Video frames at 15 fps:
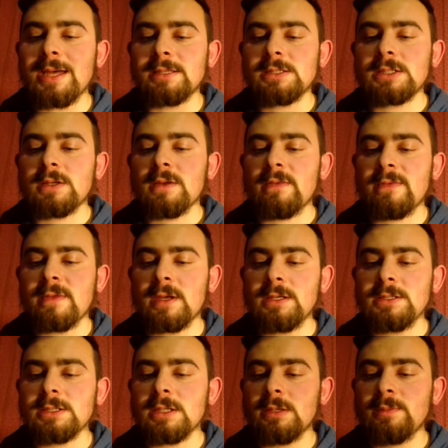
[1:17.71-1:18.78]
And
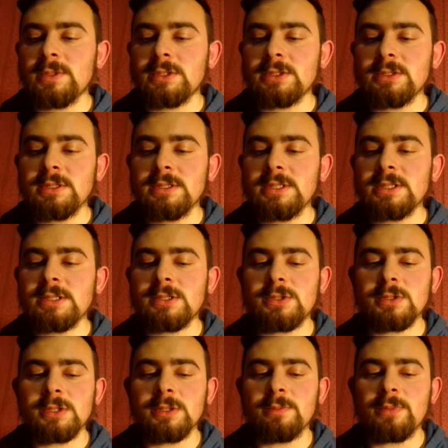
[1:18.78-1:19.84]
third,
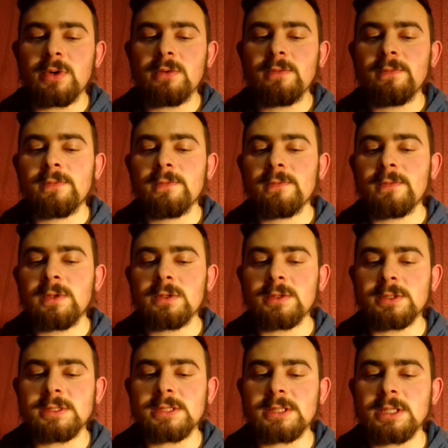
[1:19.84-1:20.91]
opportunities to improve
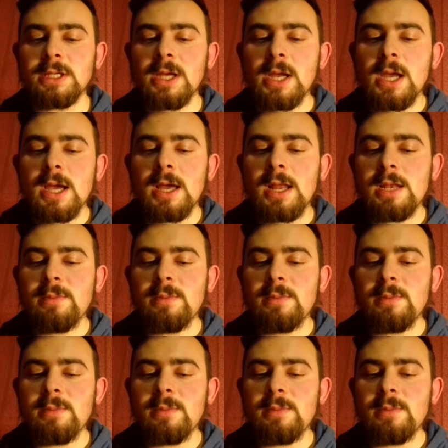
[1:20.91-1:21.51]
fluency.